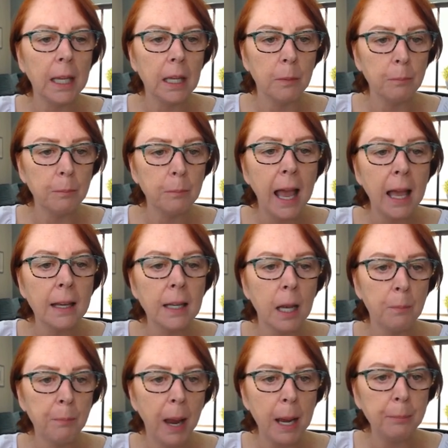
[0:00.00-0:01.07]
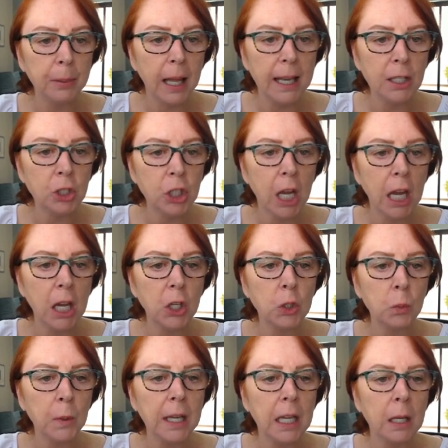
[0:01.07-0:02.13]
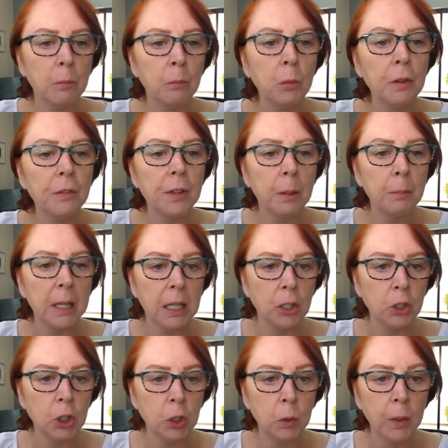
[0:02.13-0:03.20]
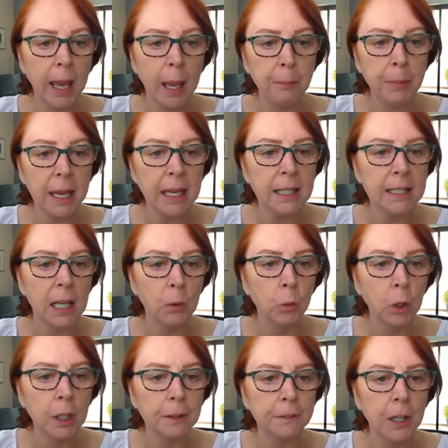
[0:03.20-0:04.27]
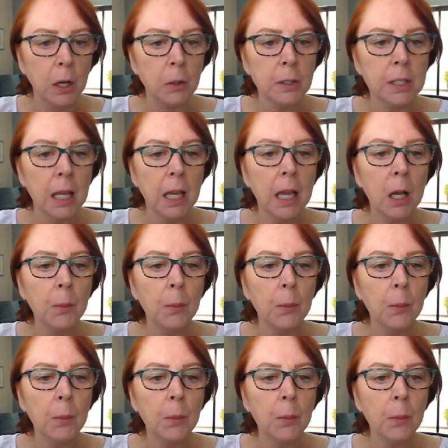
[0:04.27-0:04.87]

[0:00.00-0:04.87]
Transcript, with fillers: We can add a pipeline change. We can move them into campaigns and workflows.